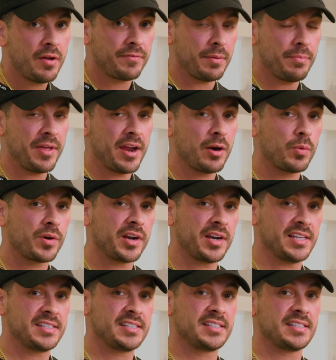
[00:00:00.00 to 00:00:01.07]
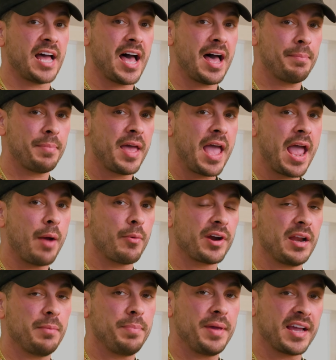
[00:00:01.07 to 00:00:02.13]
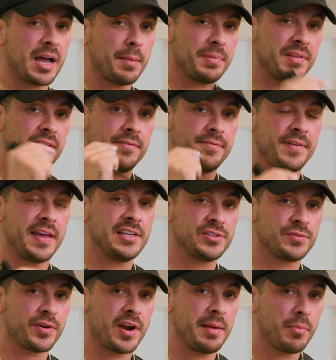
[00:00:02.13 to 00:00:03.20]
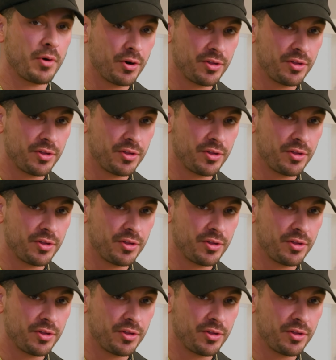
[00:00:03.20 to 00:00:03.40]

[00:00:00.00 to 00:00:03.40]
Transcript: From there, we're going to stop and we're going to pick up in the face frame